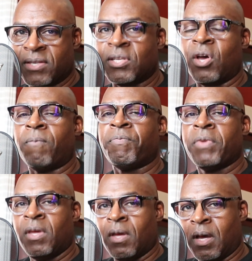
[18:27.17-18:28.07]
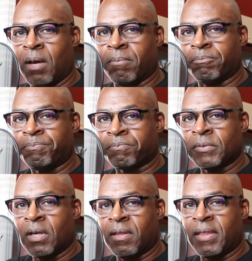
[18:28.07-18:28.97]
So
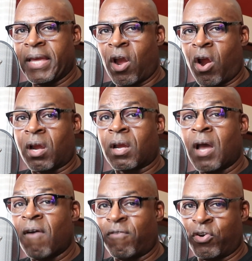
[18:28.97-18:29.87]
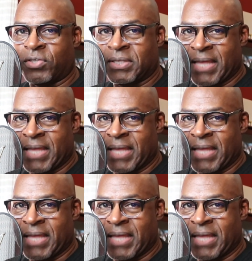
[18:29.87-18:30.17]
they are covers.